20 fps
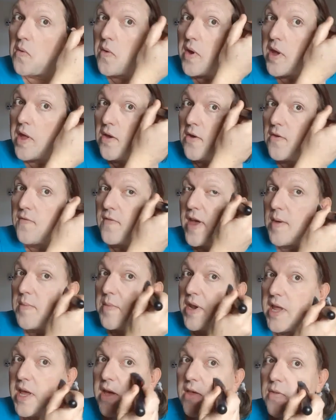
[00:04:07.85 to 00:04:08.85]
when your
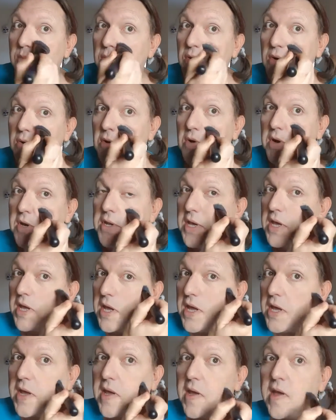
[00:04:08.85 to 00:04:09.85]
family is bored
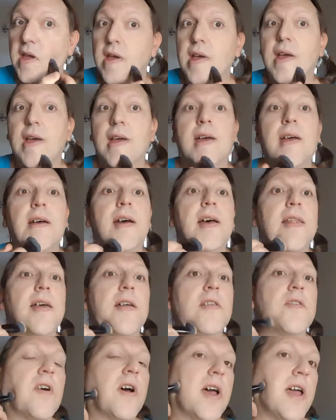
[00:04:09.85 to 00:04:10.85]
and they're
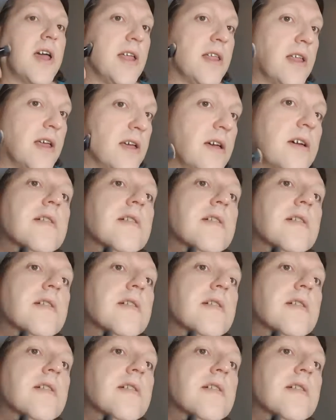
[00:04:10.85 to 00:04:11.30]
trying